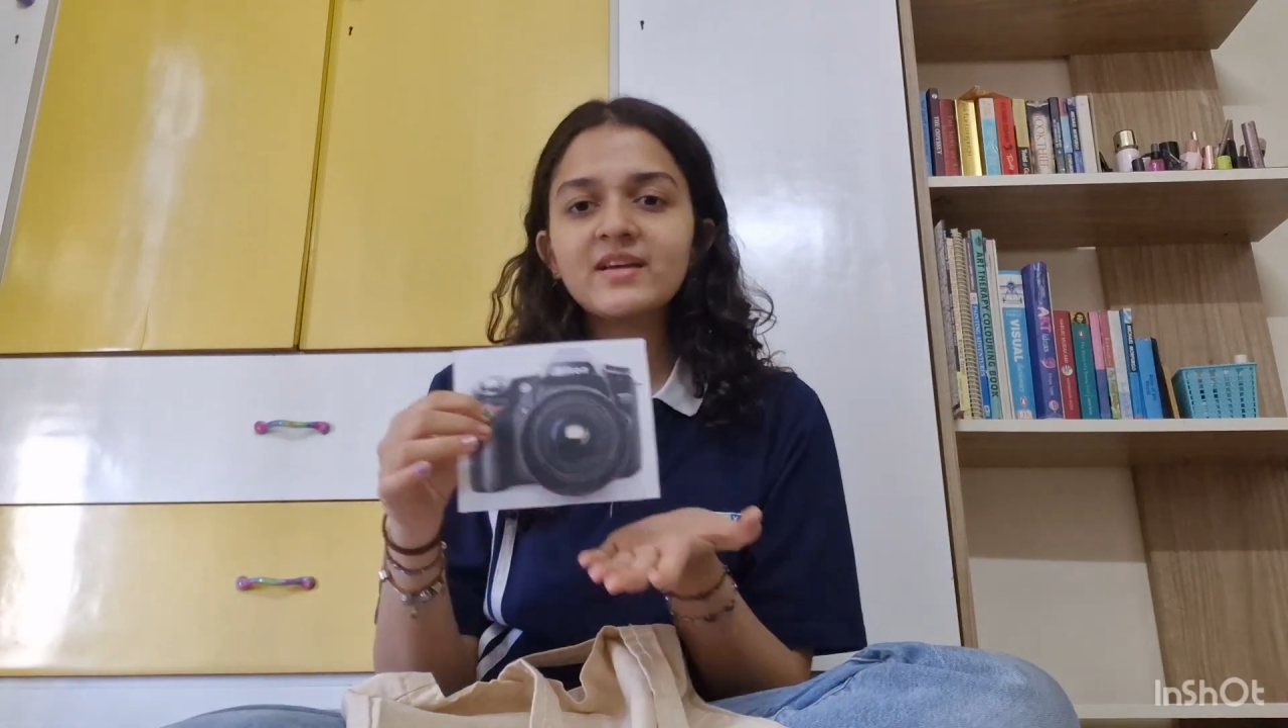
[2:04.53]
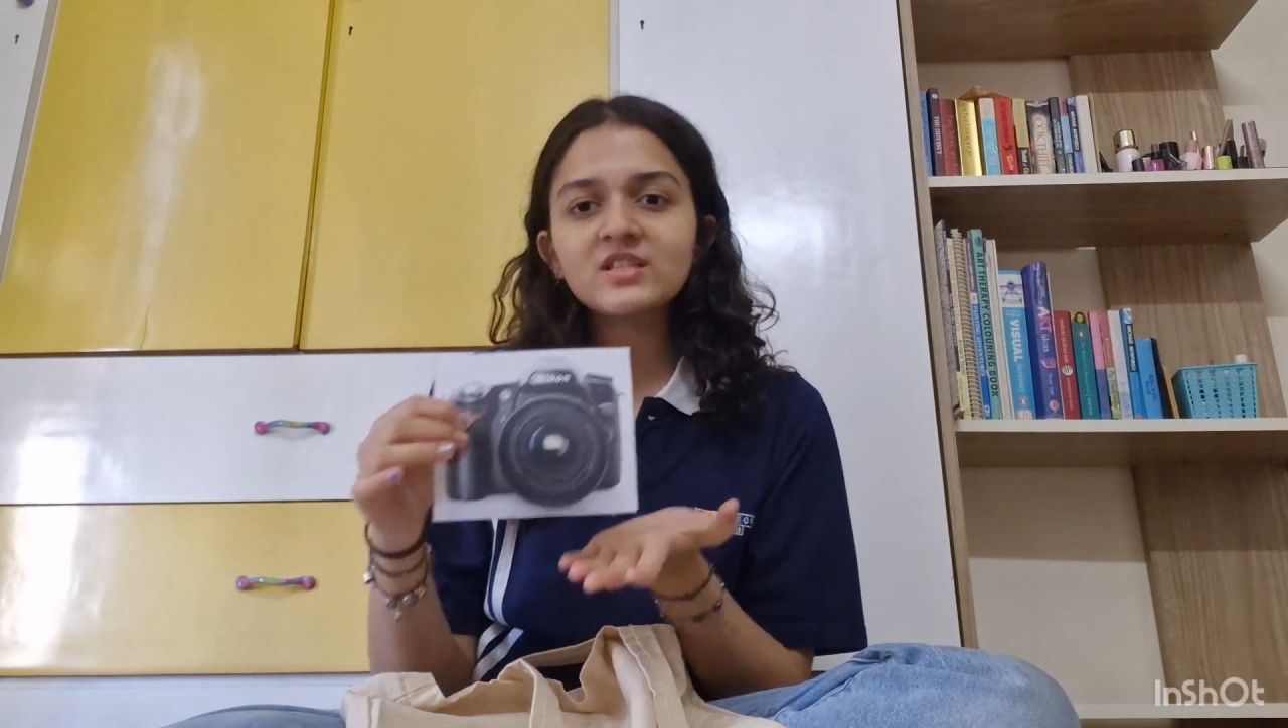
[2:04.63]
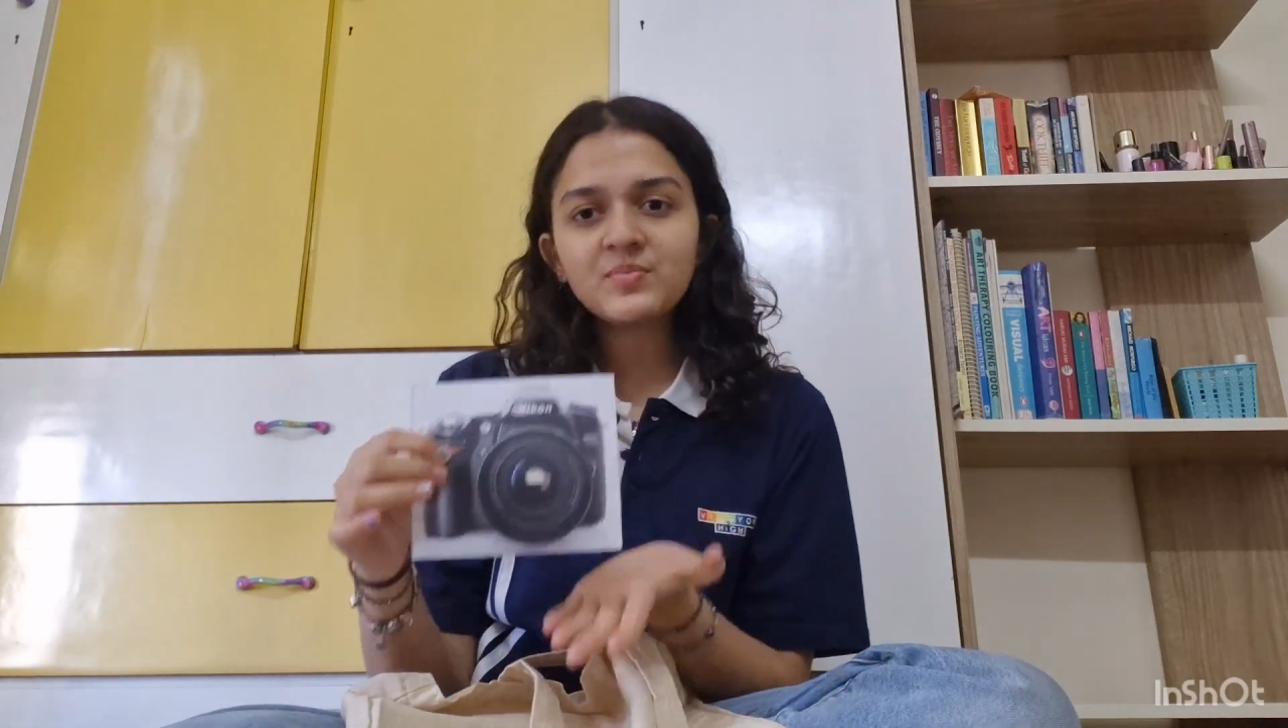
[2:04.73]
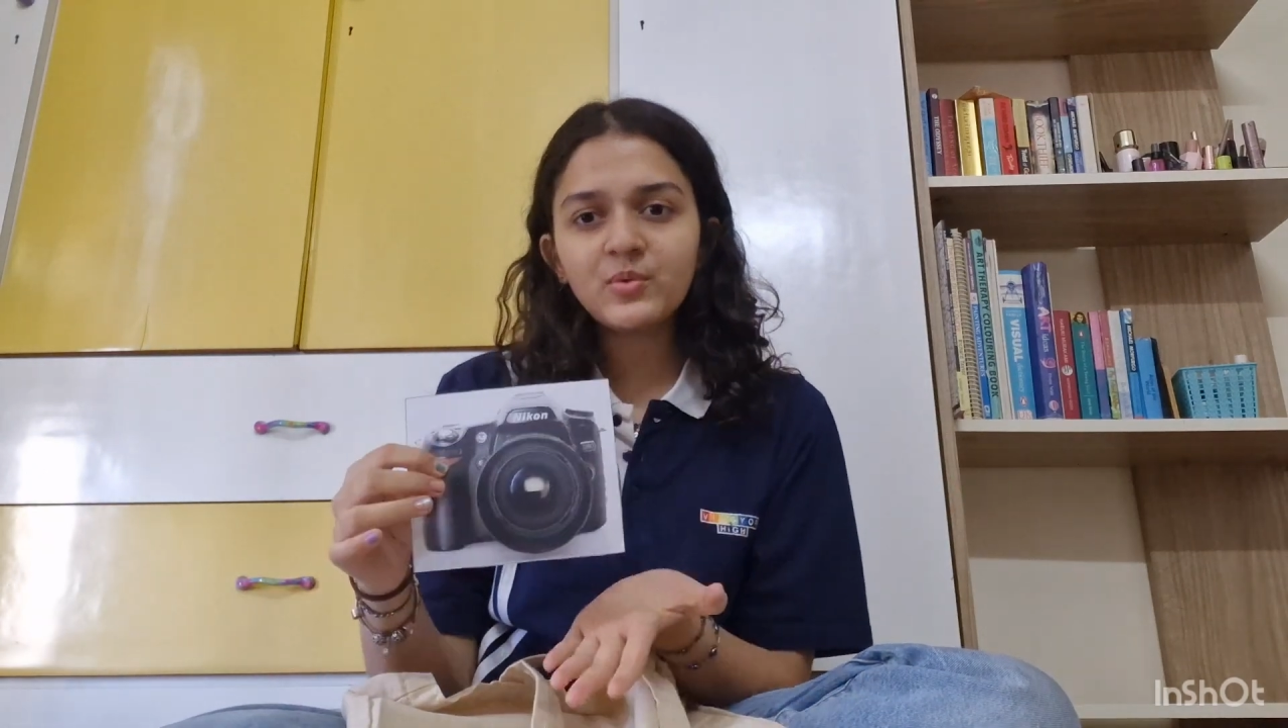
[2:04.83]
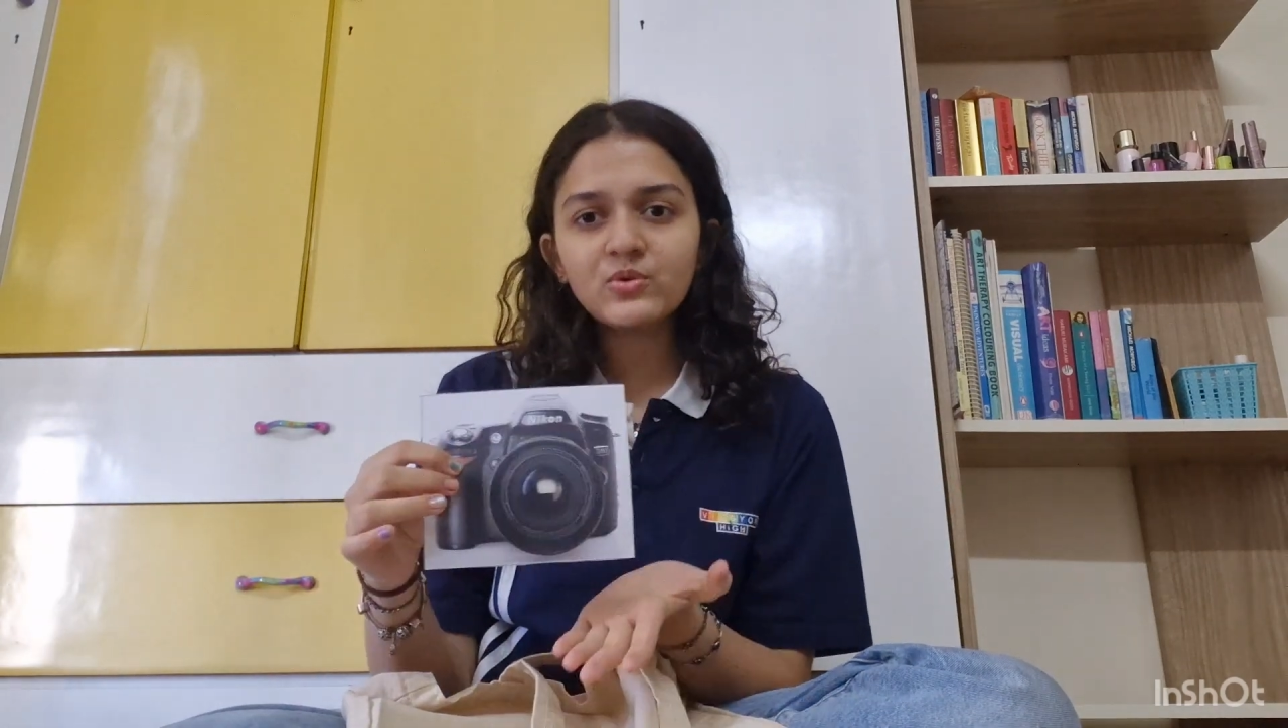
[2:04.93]

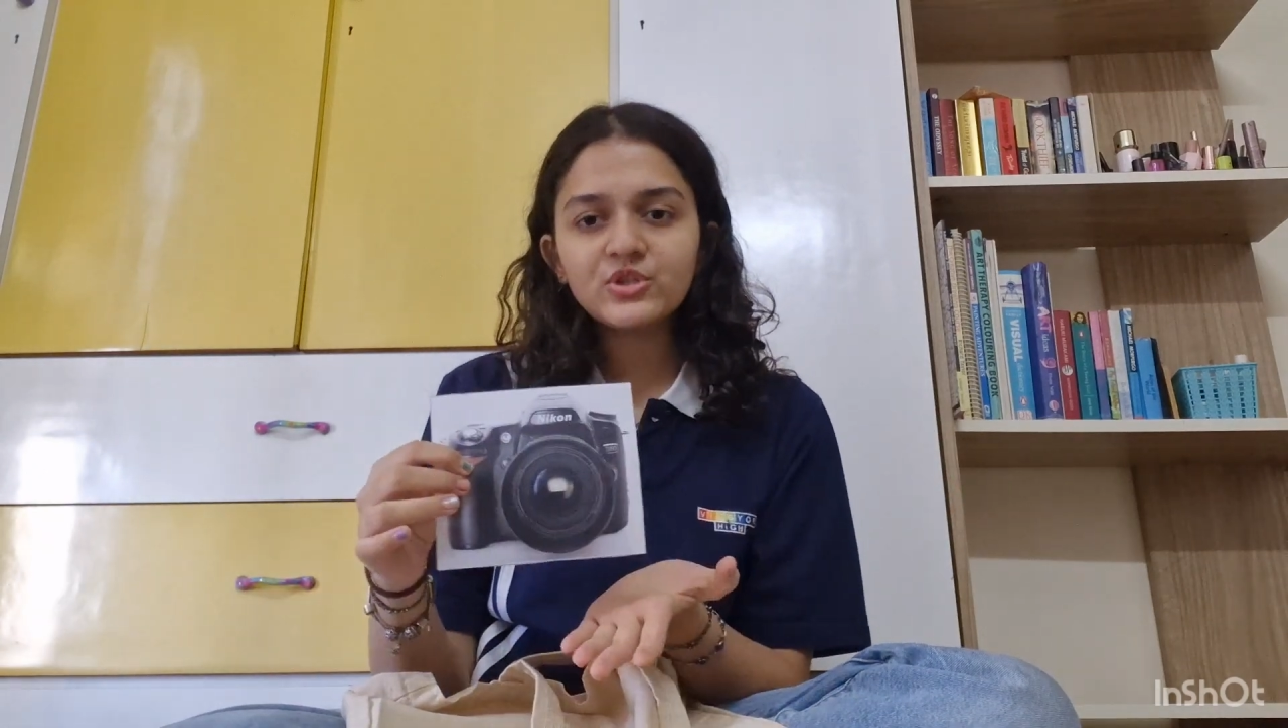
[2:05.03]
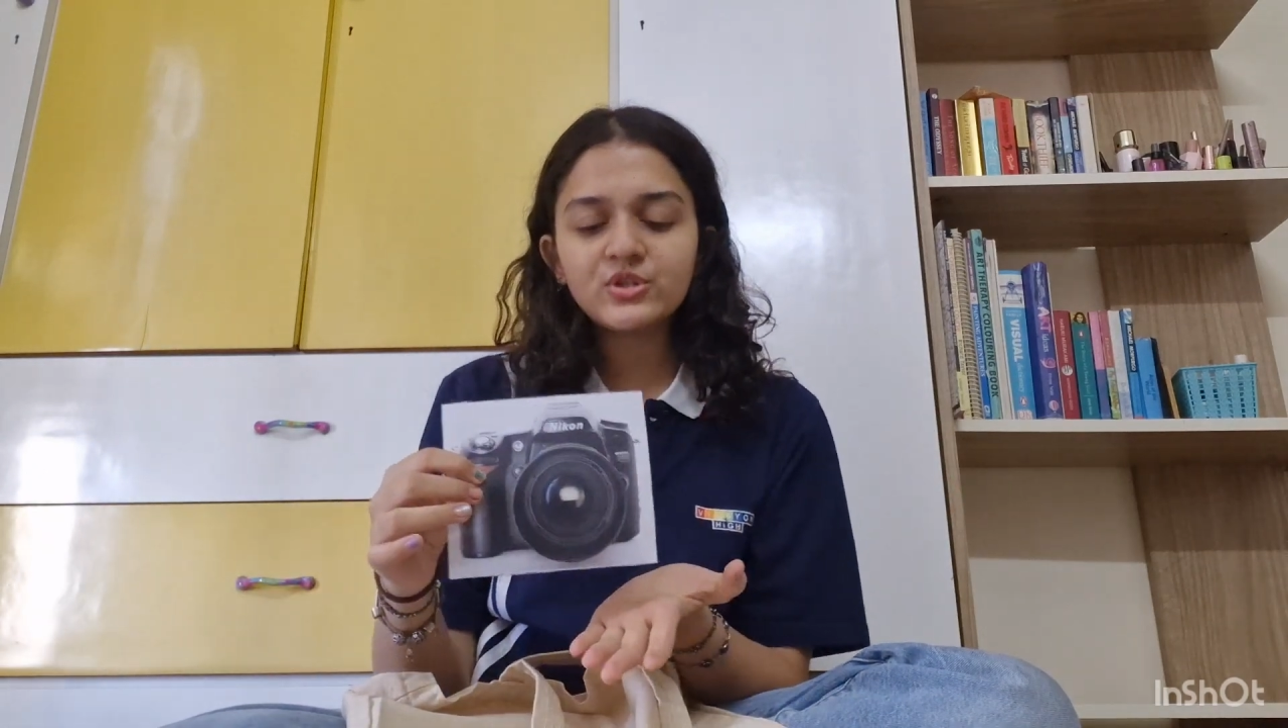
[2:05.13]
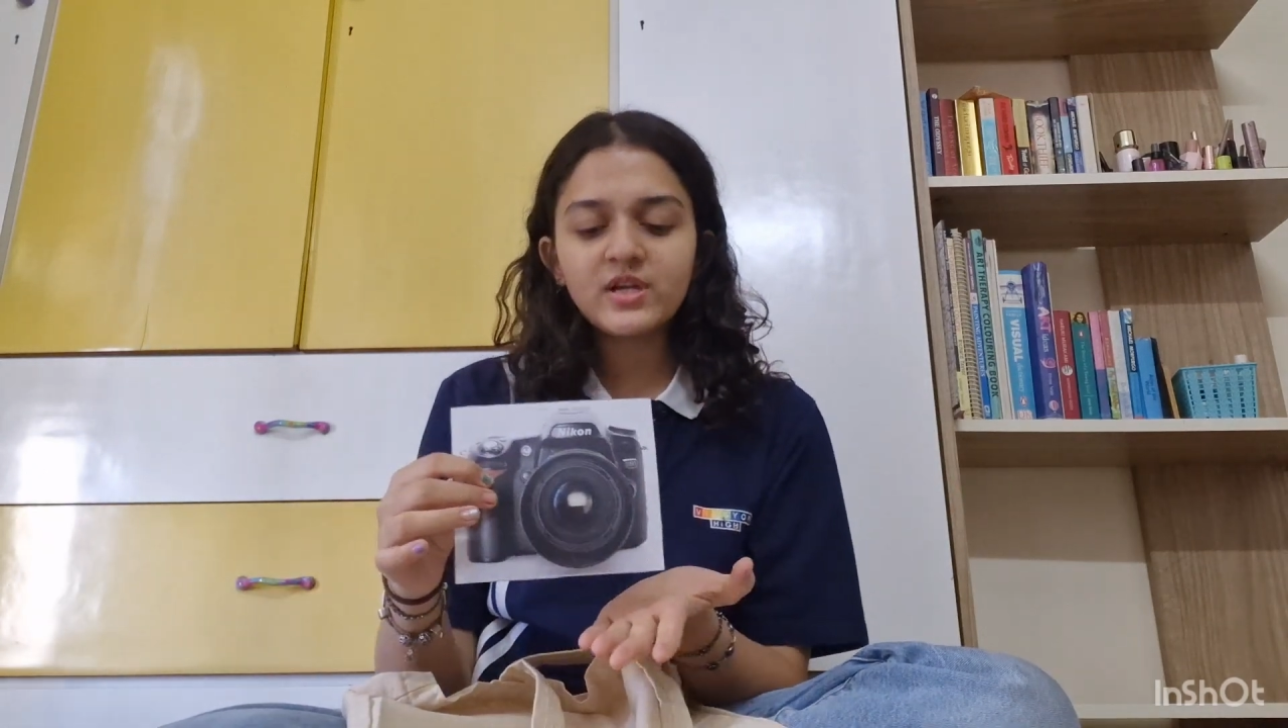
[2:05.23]
exposure